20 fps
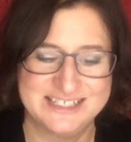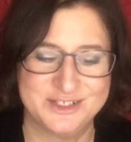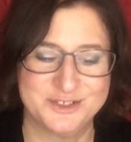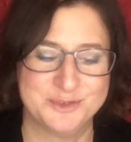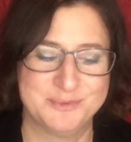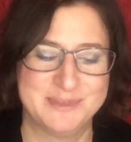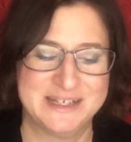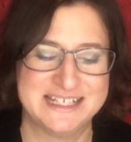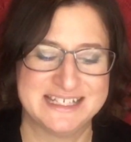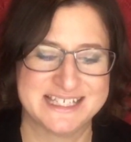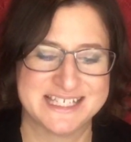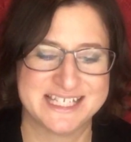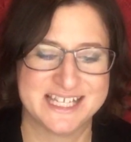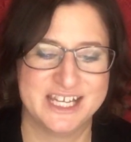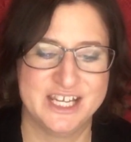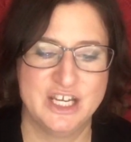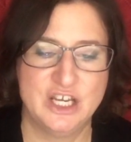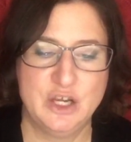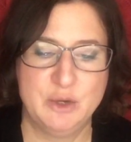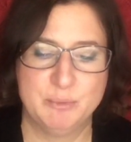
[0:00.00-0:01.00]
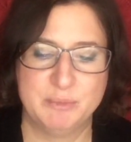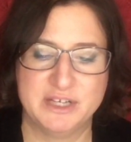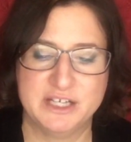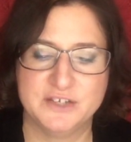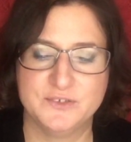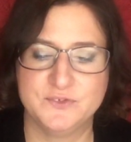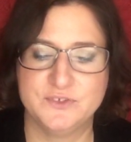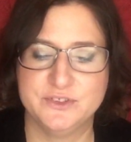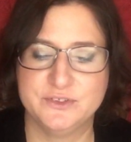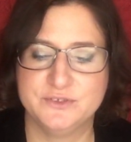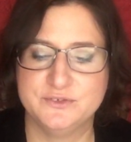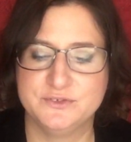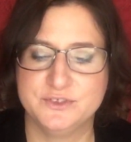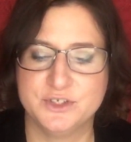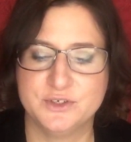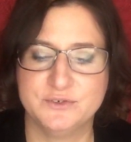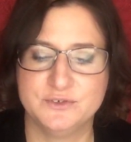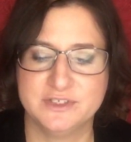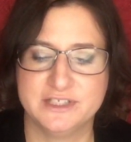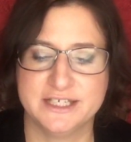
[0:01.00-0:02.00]
toothpaste, but if you
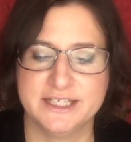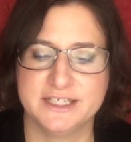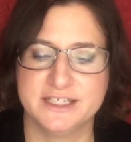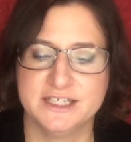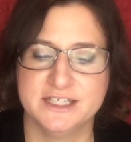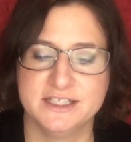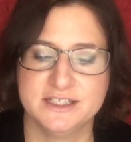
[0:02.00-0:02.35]
don't like